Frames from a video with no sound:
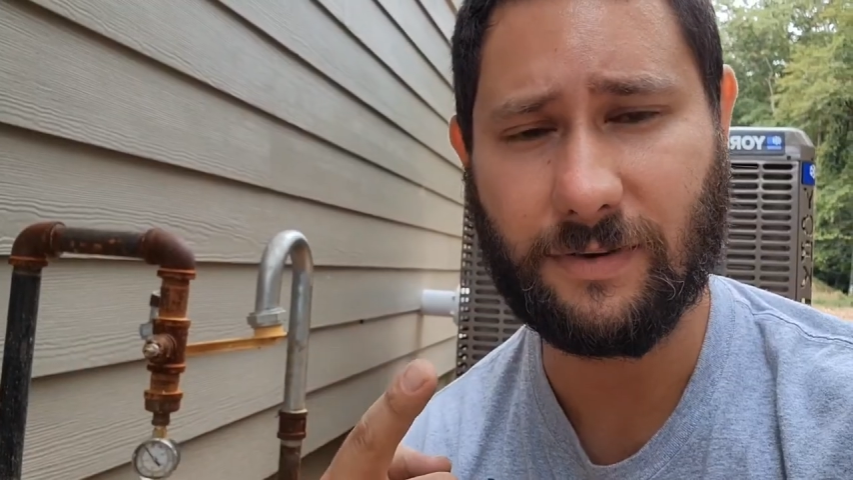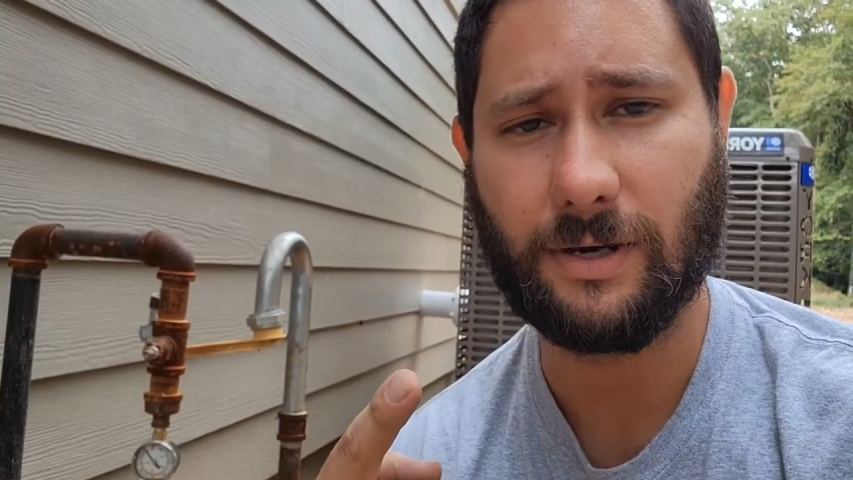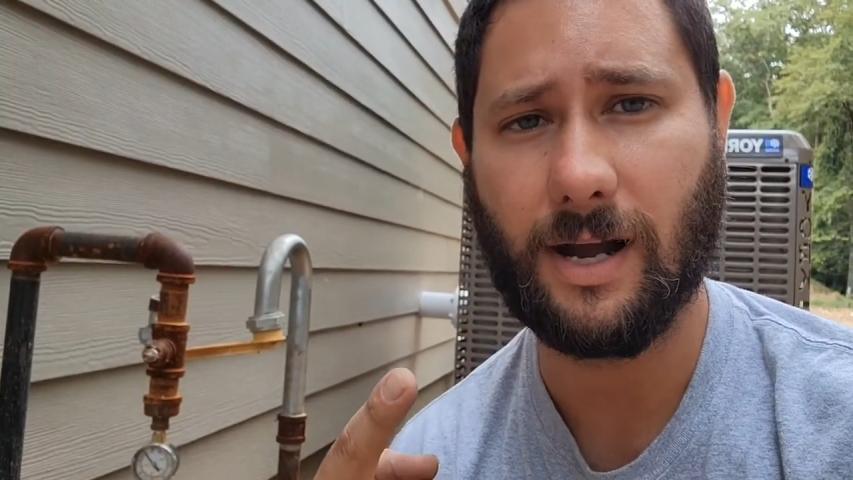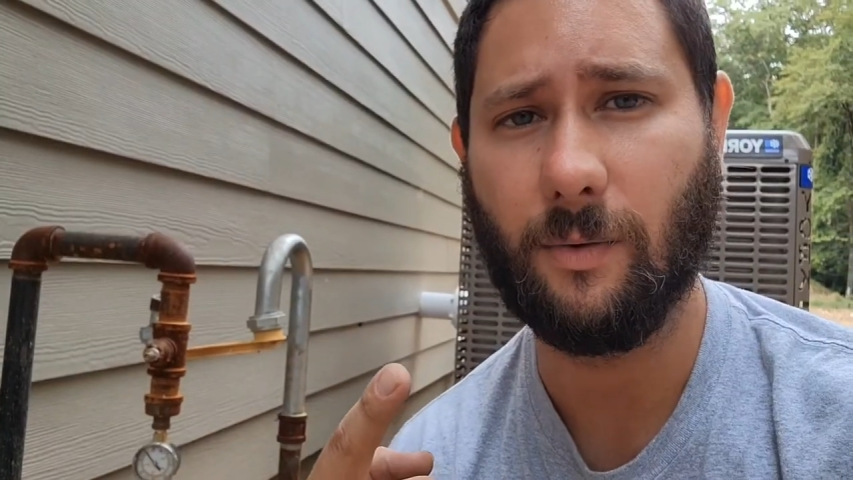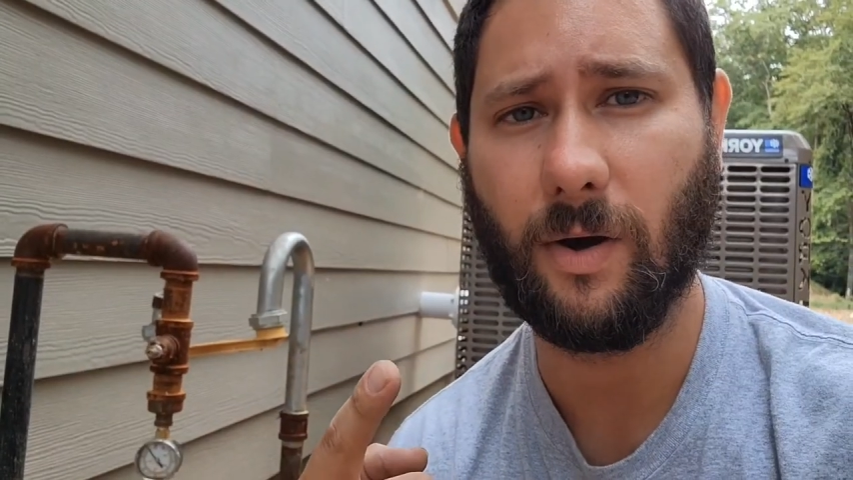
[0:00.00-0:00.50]

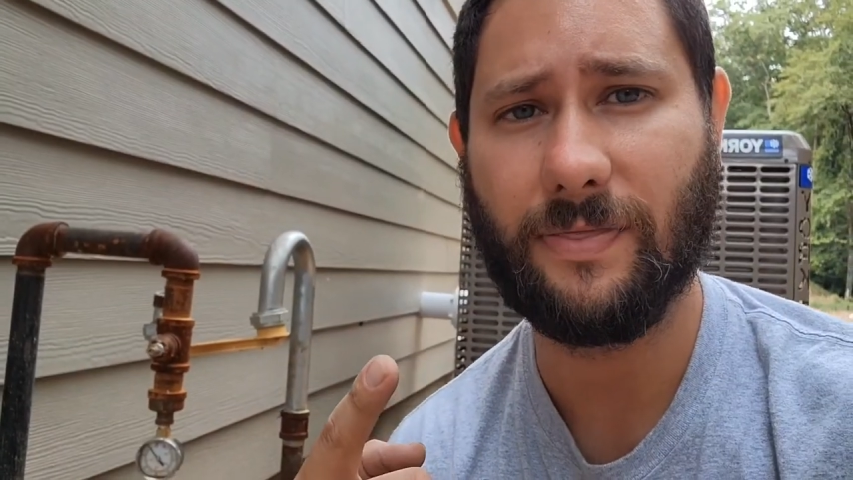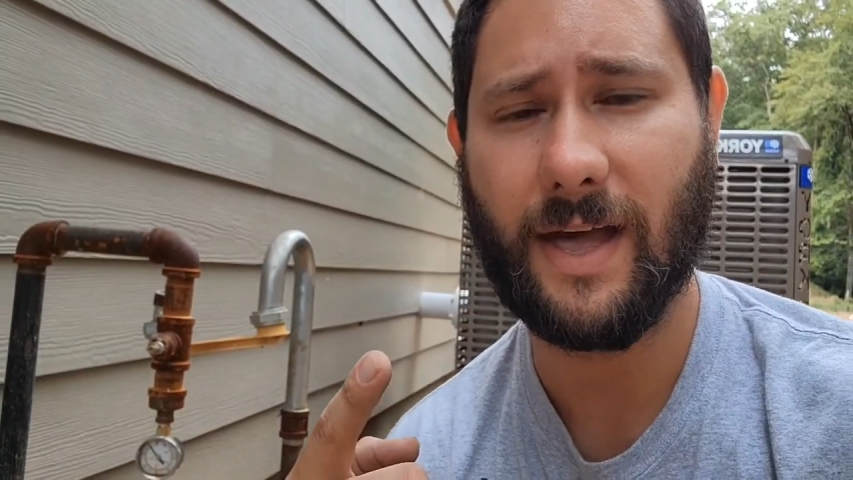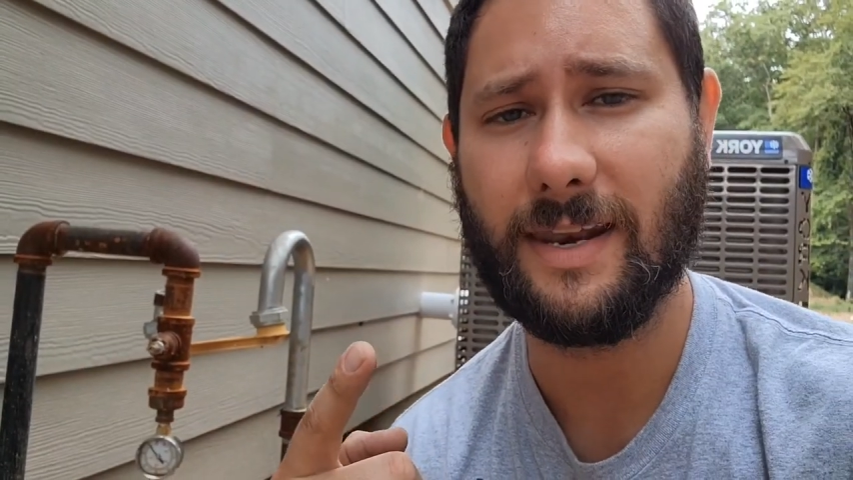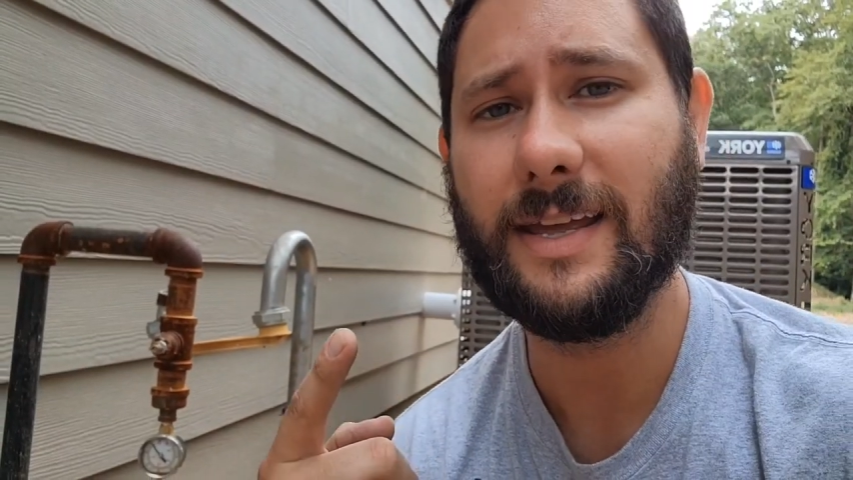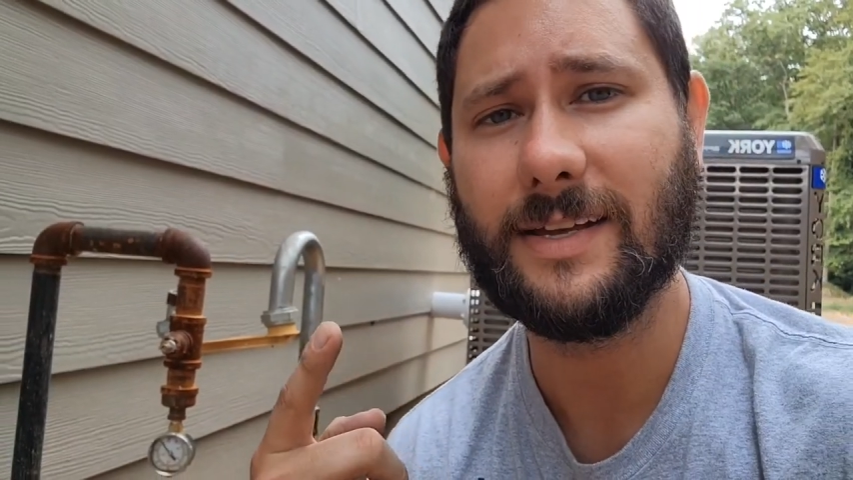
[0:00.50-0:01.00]
figure out what
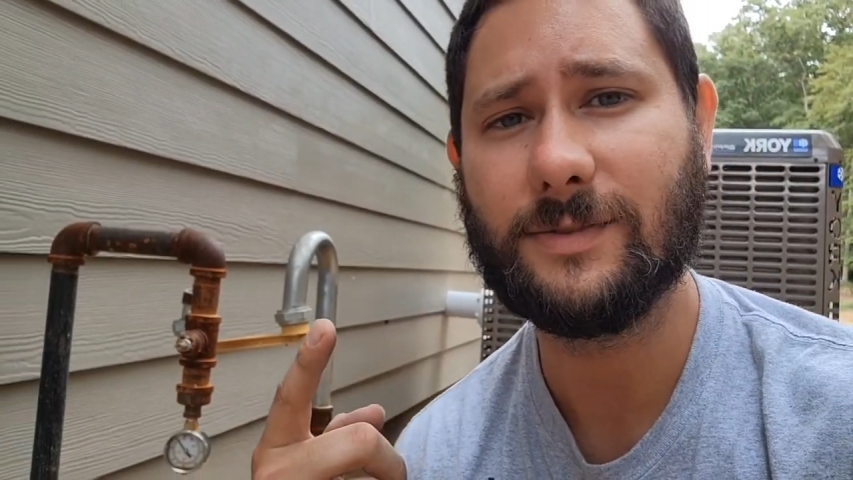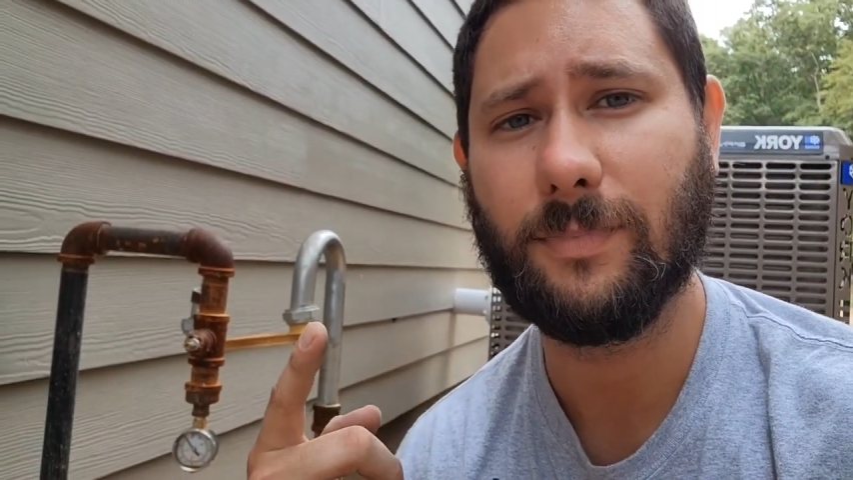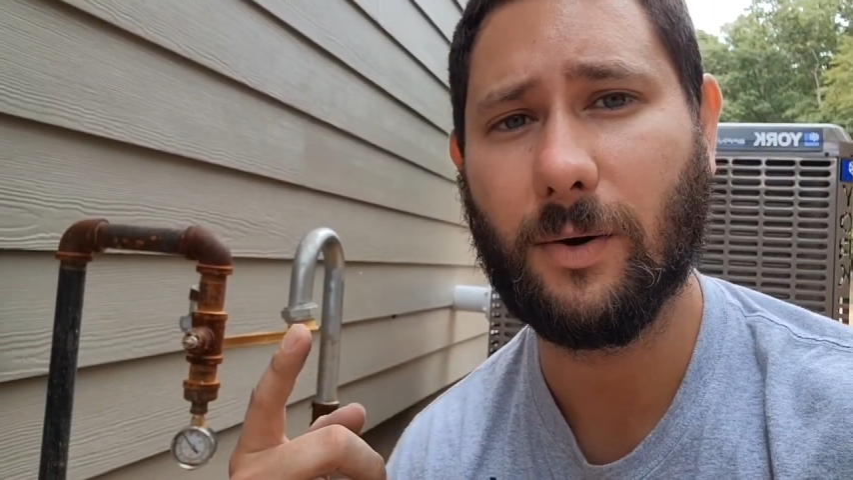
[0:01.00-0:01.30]
that is,